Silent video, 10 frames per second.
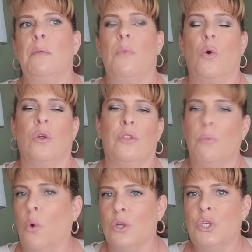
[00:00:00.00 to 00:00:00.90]
or their
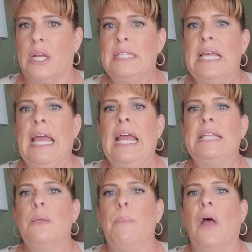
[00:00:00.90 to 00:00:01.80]
portraits.
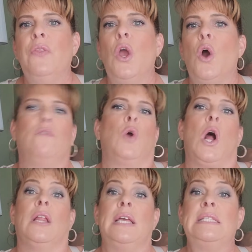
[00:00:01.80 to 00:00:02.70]
It's about the
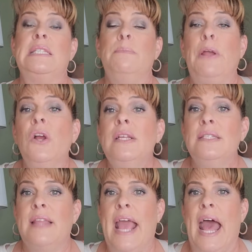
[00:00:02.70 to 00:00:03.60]
overall
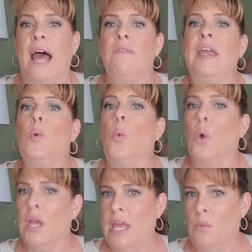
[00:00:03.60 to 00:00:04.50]
experience they have in
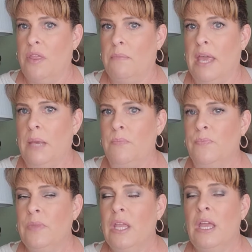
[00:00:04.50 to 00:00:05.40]
working with me.
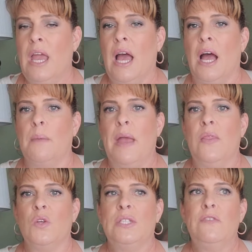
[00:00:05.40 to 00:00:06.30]

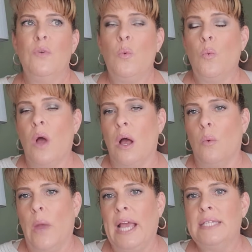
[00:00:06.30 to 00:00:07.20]
And there's different
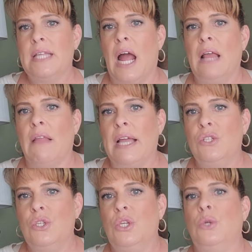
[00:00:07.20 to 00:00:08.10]
ways that I like
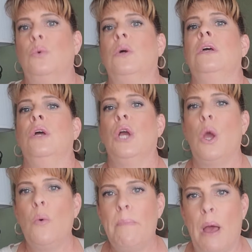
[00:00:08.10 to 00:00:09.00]
to
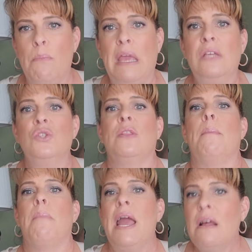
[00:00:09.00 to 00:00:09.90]
go about making sure
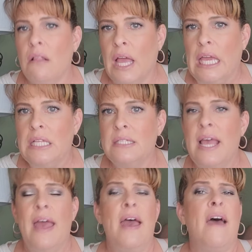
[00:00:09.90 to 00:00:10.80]
that my clients
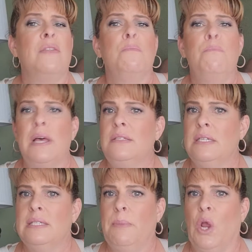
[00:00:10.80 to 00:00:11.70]
have the best
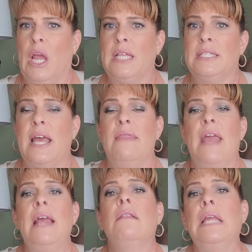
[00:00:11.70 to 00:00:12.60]
experience and
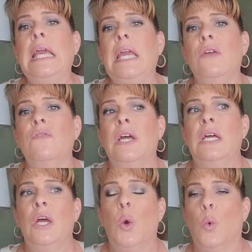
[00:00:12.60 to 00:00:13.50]
they leave
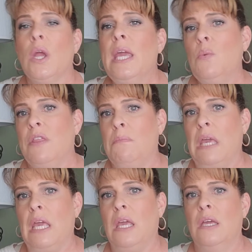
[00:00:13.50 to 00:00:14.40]
working with
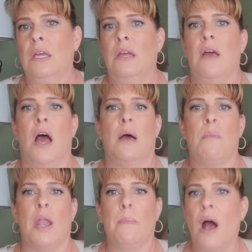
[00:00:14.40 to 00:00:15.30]
me
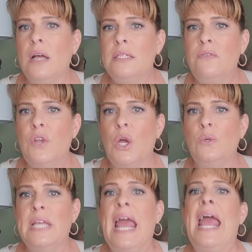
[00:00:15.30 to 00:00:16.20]
on a positive
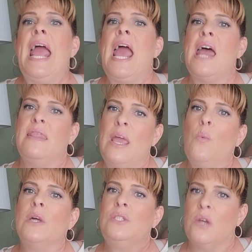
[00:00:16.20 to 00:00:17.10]
note and they
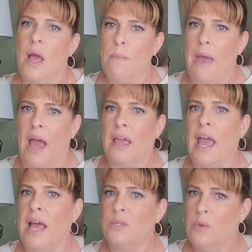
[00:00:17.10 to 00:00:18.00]
want to come back
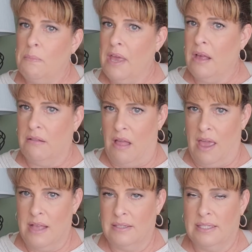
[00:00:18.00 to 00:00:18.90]
as repeat
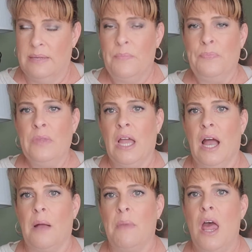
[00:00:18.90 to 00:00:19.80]
clients.
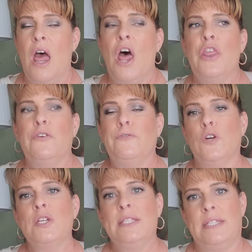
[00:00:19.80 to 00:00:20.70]
The
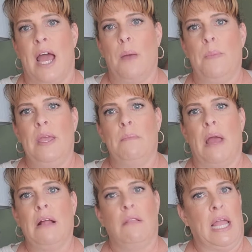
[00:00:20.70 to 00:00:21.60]
first step in
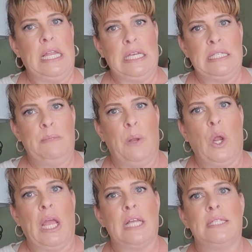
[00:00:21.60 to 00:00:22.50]
my client
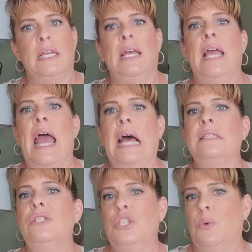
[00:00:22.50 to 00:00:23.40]
experience has
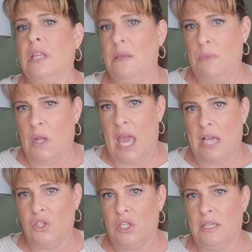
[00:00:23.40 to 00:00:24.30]
to do with
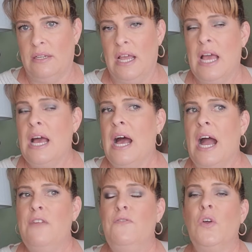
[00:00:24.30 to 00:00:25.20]
communication.
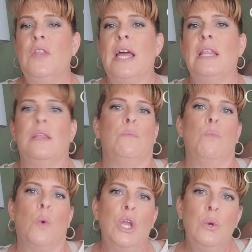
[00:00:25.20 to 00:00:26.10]
I feel that the
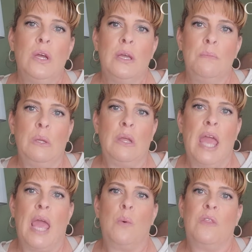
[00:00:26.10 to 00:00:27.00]
more you can
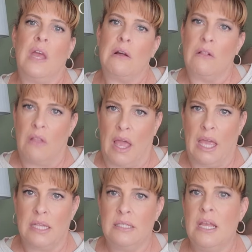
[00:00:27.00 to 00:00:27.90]
communicate with a
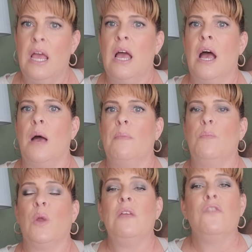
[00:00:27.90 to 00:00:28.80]
client, the
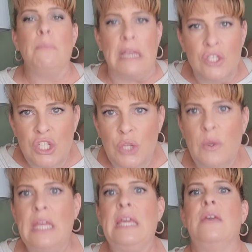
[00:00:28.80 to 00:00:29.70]
more information you
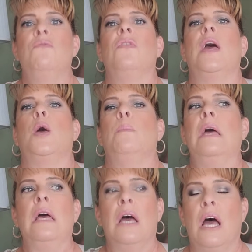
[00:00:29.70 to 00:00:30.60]
can give them,
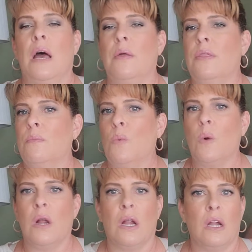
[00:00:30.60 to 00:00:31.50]
the
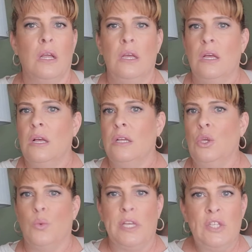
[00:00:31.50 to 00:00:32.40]
more
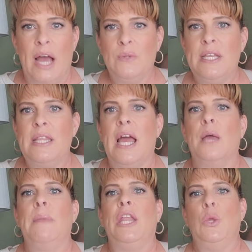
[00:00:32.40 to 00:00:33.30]
you reach out to
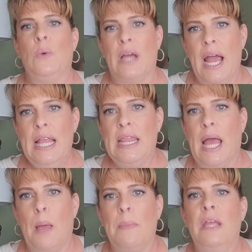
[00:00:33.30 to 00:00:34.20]
them and you guide
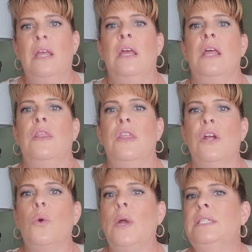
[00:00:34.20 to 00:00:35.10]
them,
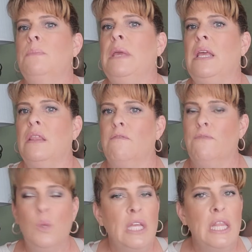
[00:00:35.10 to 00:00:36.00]
they're going to be
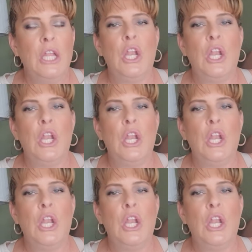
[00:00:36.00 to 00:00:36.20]
fully in the